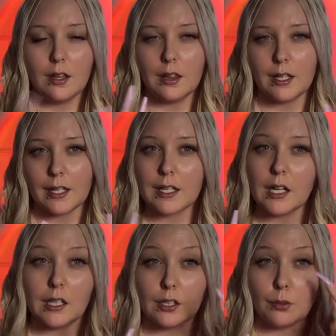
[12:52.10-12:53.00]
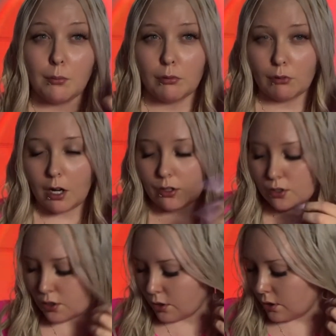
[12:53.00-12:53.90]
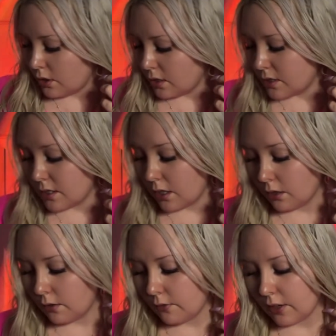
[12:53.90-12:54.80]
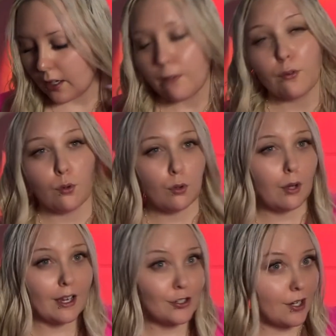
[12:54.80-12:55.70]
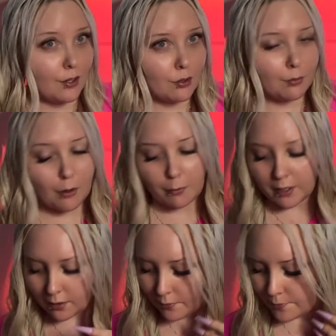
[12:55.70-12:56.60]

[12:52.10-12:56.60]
like a little bronzer instead of like a full eyeshadow moment.